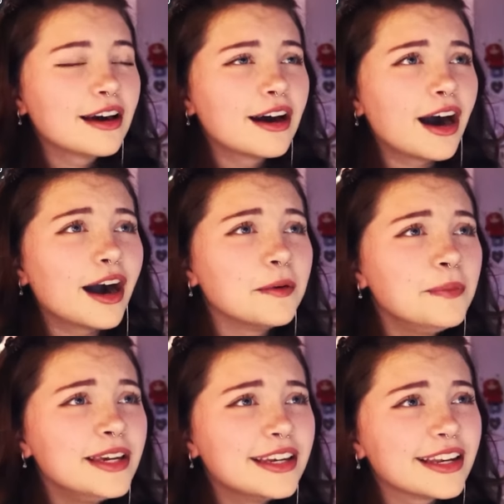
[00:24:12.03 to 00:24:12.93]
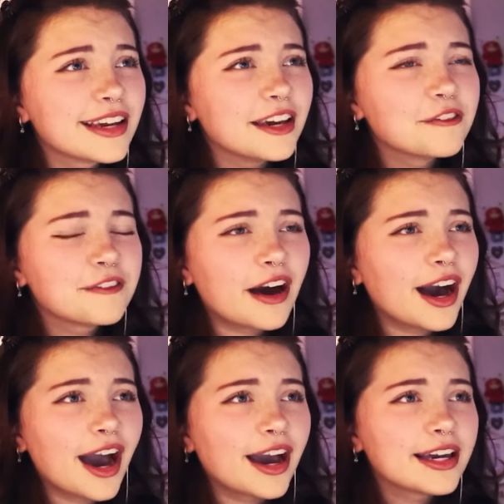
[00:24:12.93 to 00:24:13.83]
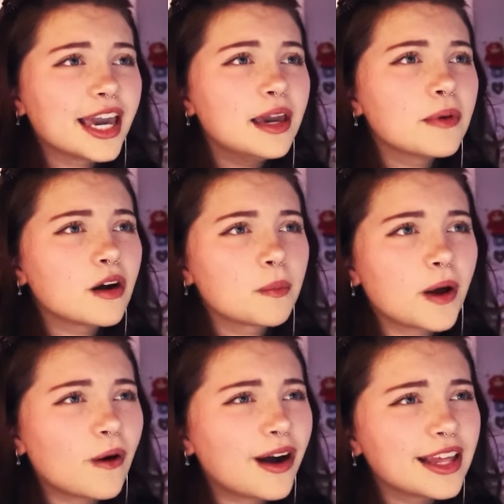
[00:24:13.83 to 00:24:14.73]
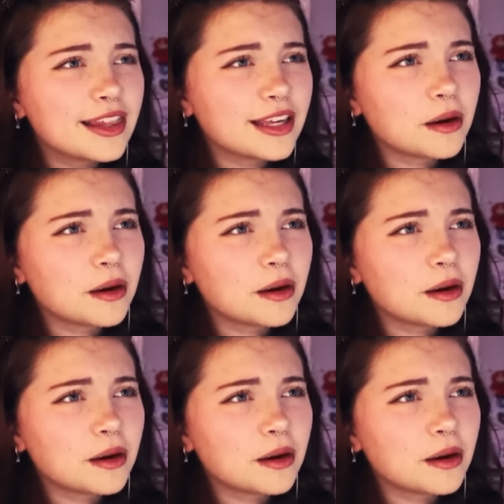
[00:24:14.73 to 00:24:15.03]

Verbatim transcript: I mean, if I came out about anything,